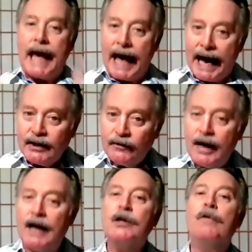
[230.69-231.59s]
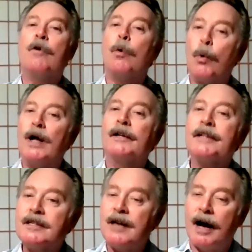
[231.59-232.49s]
cash value of a
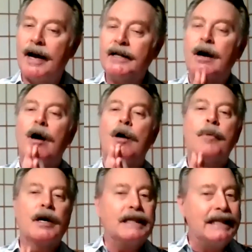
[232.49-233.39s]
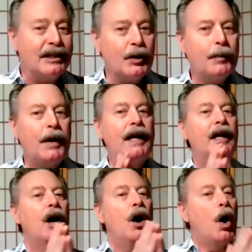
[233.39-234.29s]
well-designed,
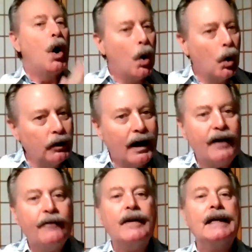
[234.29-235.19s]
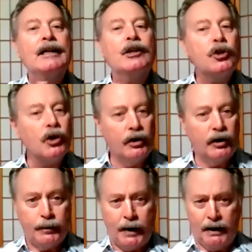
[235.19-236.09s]
participating whole life
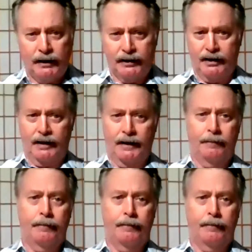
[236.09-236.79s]
insurance policy.